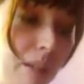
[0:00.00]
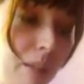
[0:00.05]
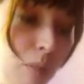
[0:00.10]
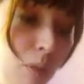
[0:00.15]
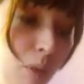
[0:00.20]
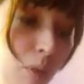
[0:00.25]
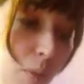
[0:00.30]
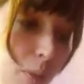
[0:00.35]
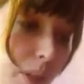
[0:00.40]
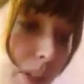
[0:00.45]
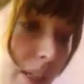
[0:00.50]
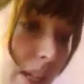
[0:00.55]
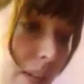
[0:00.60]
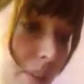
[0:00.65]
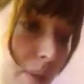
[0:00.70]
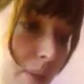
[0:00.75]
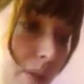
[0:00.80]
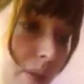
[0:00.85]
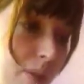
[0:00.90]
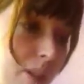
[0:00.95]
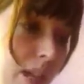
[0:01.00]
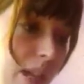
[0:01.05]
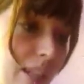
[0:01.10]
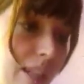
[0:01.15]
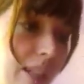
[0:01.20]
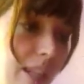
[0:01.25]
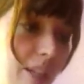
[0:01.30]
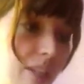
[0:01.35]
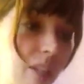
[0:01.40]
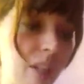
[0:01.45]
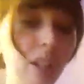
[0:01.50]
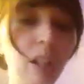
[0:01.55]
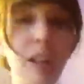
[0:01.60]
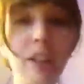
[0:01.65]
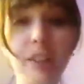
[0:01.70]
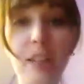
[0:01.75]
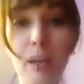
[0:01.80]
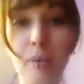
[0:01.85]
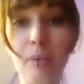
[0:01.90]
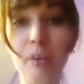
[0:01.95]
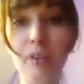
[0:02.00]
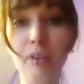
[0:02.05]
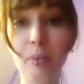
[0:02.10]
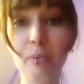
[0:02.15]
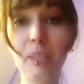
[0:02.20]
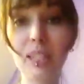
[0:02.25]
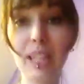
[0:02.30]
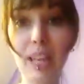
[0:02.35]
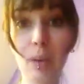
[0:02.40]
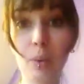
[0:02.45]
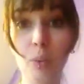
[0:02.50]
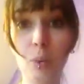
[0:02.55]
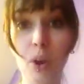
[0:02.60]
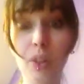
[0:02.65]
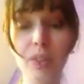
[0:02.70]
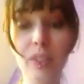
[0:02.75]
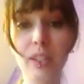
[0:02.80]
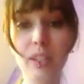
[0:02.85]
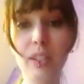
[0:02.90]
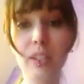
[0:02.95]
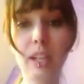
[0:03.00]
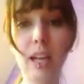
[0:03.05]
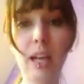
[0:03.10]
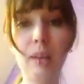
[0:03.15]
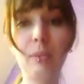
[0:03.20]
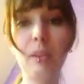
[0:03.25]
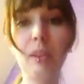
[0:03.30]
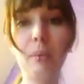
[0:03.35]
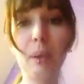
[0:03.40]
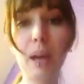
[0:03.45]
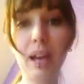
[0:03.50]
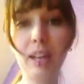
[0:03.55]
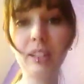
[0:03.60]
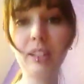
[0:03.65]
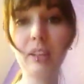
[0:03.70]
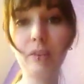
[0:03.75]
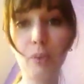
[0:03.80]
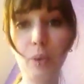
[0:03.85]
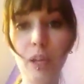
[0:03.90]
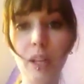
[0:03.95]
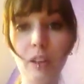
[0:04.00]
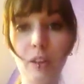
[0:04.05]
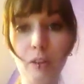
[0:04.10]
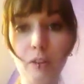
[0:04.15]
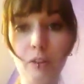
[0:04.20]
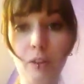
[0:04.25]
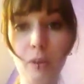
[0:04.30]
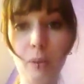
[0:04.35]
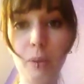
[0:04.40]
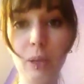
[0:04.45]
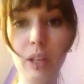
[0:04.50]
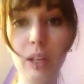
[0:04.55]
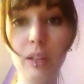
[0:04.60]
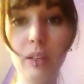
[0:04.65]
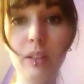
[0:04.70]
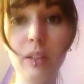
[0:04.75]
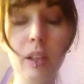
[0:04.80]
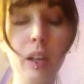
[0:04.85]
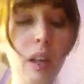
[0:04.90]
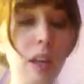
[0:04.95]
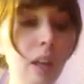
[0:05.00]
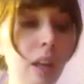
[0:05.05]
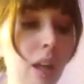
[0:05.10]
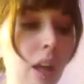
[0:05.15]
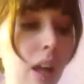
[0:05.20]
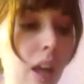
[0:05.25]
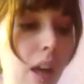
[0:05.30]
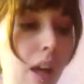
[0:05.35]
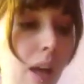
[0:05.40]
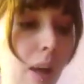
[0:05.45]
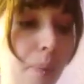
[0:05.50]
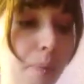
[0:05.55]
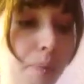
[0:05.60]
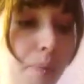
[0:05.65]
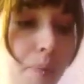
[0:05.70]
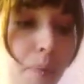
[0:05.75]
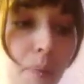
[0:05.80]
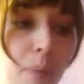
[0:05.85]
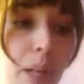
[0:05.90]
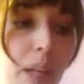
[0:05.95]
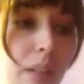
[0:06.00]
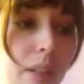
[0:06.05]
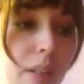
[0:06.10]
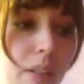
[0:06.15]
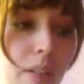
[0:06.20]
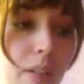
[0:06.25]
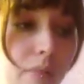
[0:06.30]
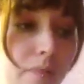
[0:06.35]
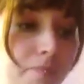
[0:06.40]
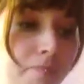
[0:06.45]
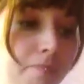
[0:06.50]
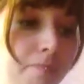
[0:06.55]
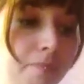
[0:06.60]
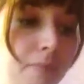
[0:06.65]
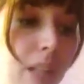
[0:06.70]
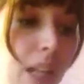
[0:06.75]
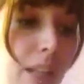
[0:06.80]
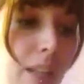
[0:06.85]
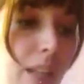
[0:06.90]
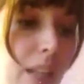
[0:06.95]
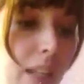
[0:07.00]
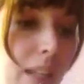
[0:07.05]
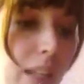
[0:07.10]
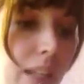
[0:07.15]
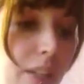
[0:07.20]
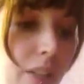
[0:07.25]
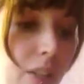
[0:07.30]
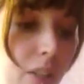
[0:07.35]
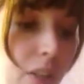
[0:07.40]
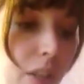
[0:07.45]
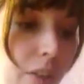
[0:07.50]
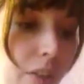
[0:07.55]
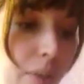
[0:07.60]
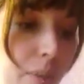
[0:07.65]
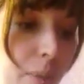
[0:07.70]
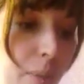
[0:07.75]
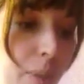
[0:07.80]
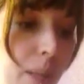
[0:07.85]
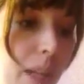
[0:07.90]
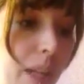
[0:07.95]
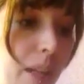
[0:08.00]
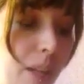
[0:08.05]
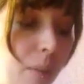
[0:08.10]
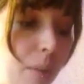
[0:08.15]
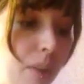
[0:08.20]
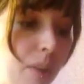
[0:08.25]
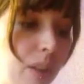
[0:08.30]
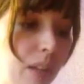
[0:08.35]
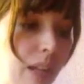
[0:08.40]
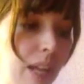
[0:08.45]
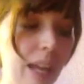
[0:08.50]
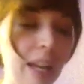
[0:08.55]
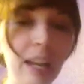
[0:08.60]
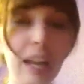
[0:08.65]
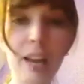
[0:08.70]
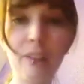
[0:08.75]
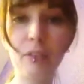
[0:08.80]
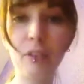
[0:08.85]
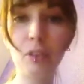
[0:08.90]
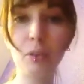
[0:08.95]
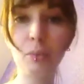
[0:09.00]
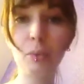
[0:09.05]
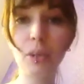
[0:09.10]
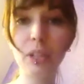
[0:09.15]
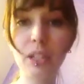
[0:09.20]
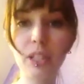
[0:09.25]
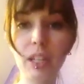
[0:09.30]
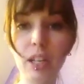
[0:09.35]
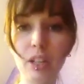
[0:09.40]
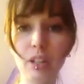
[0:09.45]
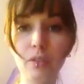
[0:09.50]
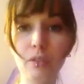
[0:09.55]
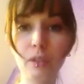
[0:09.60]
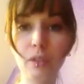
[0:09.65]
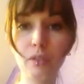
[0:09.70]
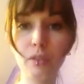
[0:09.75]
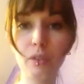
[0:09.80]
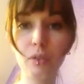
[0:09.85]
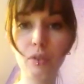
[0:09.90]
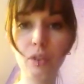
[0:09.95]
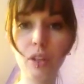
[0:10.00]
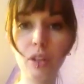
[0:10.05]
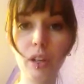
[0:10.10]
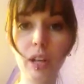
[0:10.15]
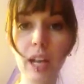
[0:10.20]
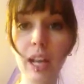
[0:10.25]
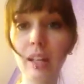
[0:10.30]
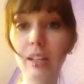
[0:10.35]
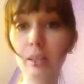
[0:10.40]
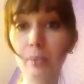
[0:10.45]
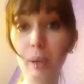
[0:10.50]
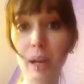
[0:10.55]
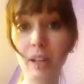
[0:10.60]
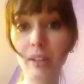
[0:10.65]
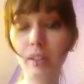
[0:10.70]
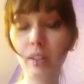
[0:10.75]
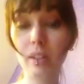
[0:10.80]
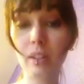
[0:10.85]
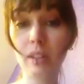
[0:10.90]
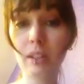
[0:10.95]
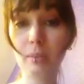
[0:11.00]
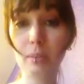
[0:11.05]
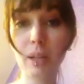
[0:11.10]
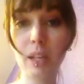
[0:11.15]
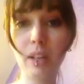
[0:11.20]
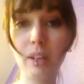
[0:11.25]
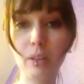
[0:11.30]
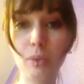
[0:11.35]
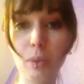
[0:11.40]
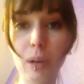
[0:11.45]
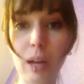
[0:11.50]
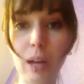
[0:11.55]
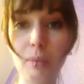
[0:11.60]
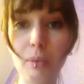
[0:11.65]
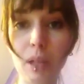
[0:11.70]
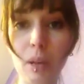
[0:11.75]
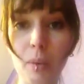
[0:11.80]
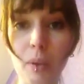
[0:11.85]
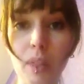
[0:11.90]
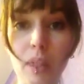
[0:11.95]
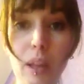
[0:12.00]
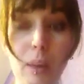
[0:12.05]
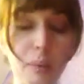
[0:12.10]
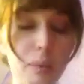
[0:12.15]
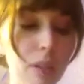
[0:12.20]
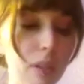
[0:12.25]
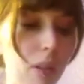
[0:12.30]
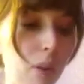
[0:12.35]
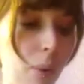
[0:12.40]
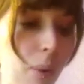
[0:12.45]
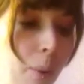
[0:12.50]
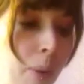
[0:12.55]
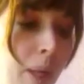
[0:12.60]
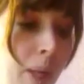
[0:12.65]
some newborn diapers. I'd like to cloth diaper from day one this time. In the past, I've waited a few weeks. But I think I'd like to start from the beginning with it and have a newborn stash for the future and to pass on to somebody else when I'm done with them. So,